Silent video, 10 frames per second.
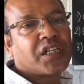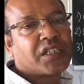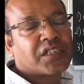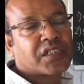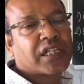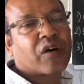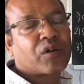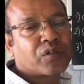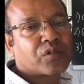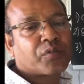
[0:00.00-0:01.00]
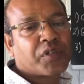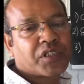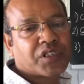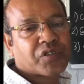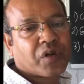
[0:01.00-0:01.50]
It is an autosomal
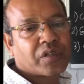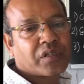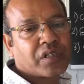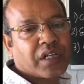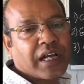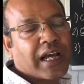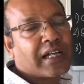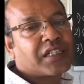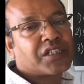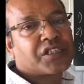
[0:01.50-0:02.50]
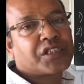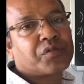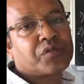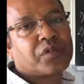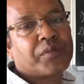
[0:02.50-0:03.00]
disorder and it is due
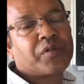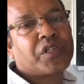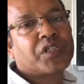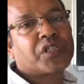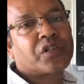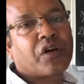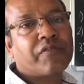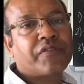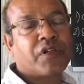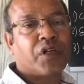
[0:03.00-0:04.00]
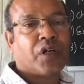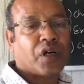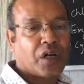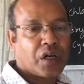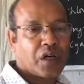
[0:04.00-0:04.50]
to the mutation of
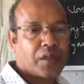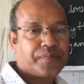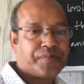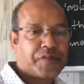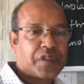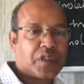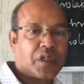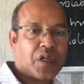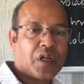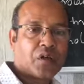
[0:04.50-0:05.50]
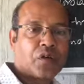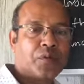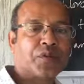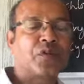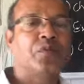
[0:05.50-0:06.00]

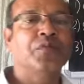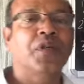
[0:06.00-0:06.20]
chromosome